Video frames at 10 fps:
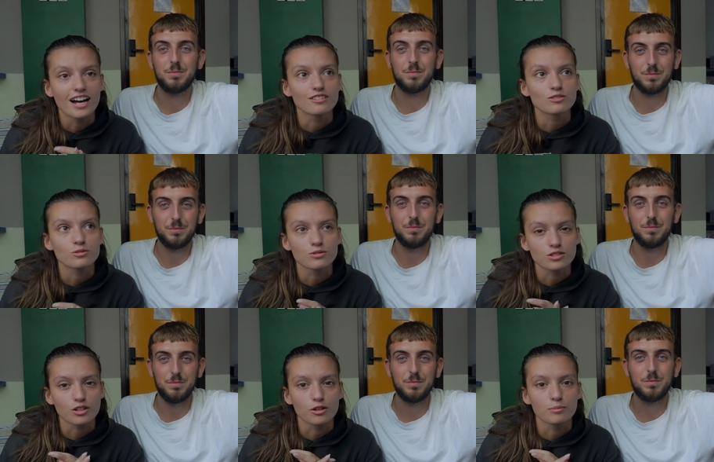Speaker 1: and
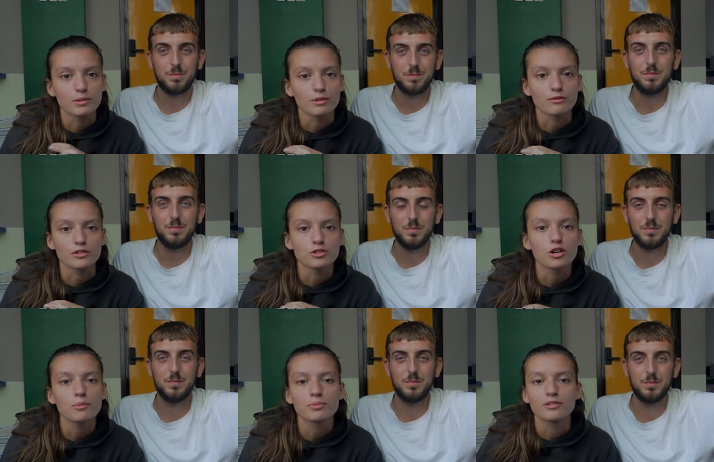also beware of the
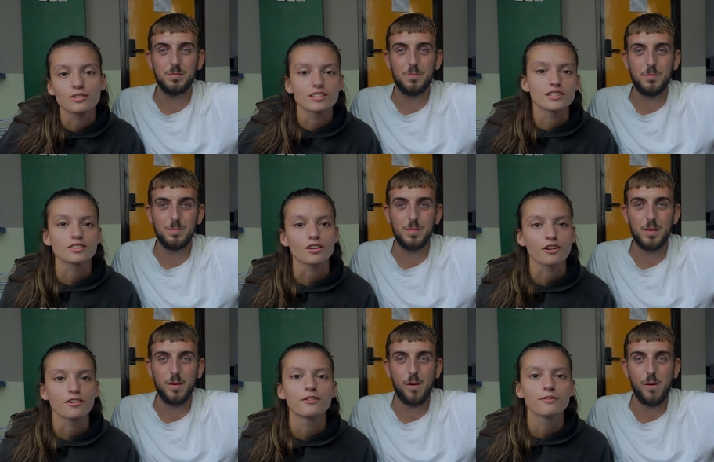top, because it's
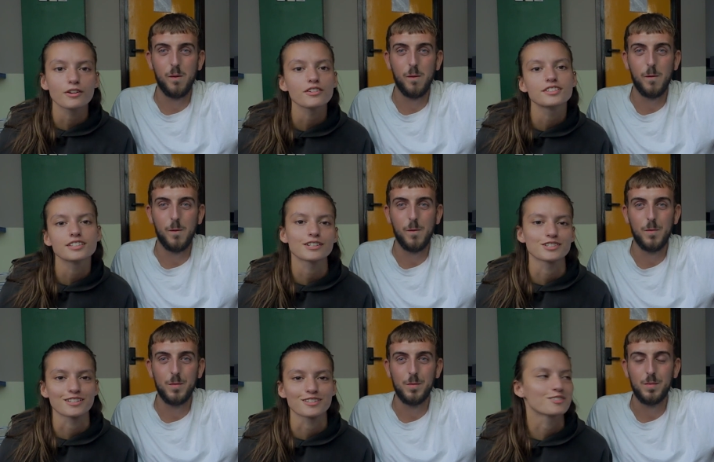uh, very
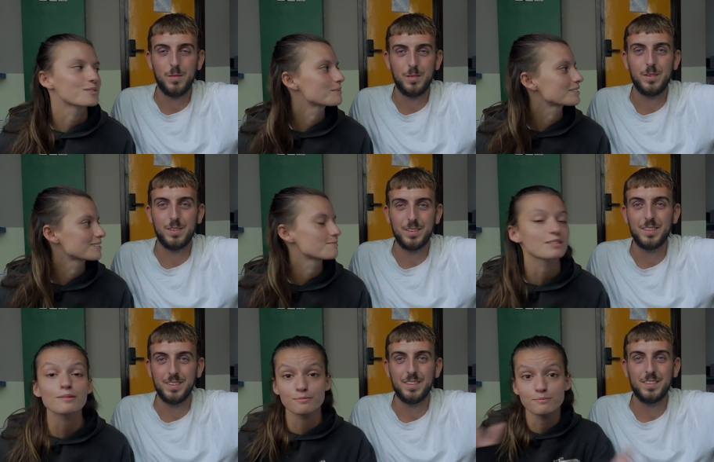sketchy at the top, isn't it?
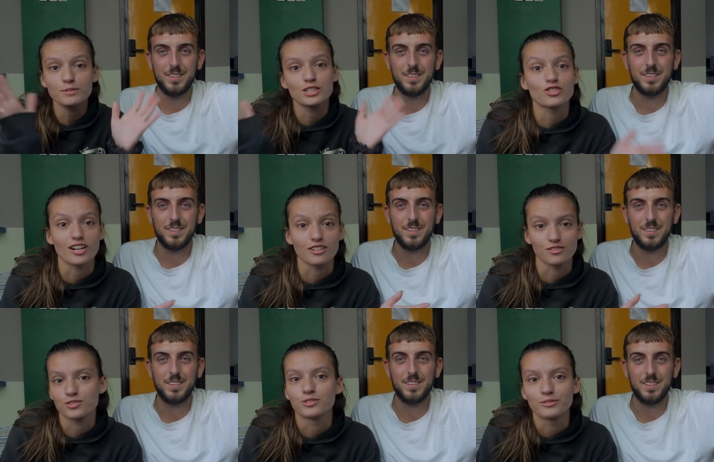But the, but the
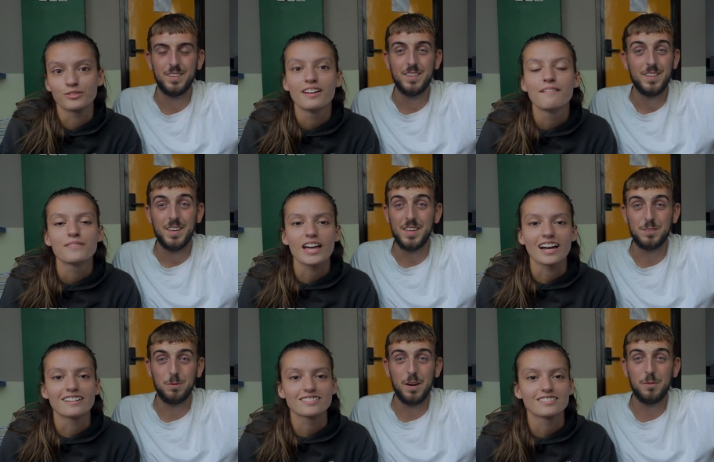dragon's cool.
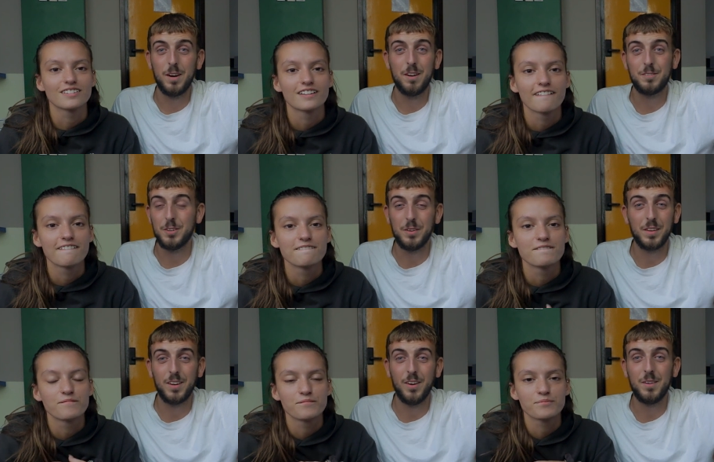
Speaker 2: It's and well worth doing
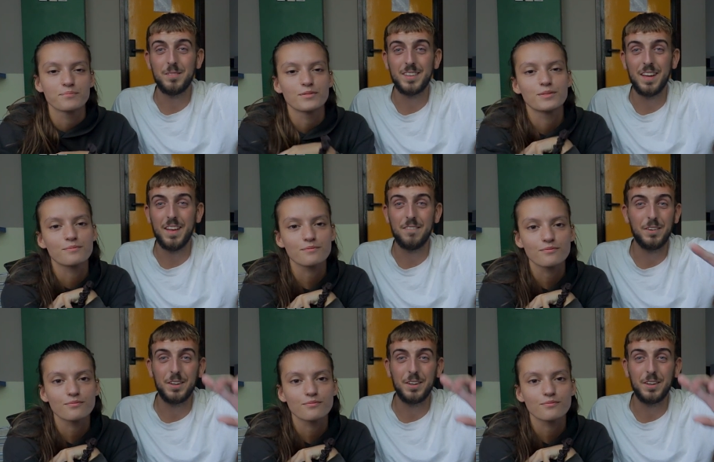the climb to get that